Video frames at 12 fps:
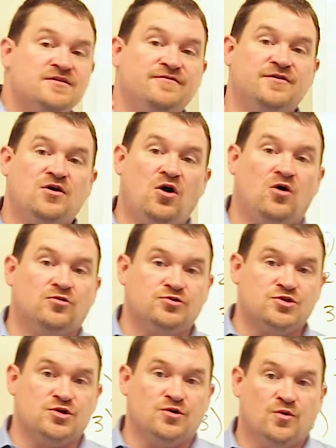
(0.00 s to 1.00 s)
of the
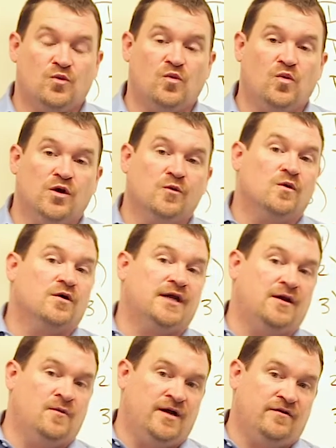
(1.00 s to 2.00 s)
culture we're
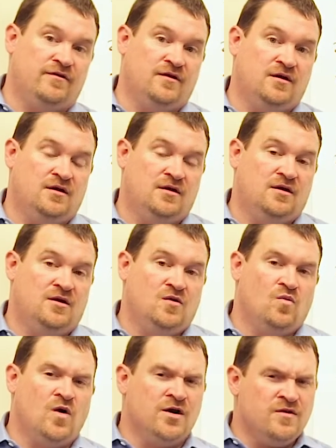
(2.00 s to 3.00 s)
working with.
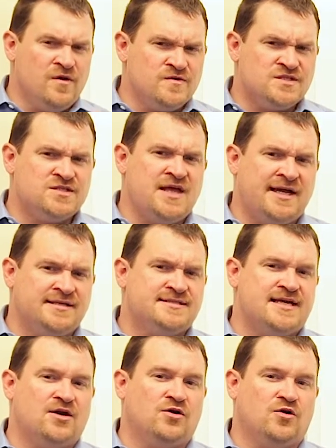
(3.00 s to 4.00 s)
What are those things
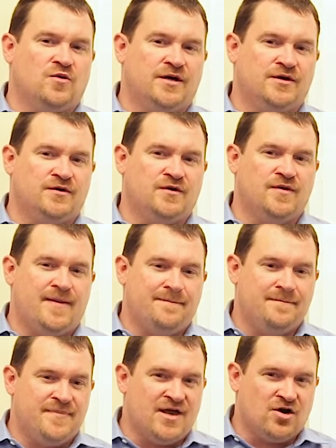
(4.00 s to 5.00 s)
that are critical,
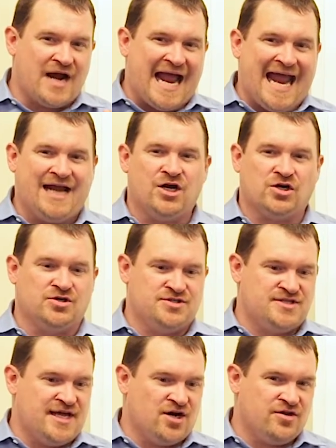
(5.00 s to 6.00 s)
that are anchors, that are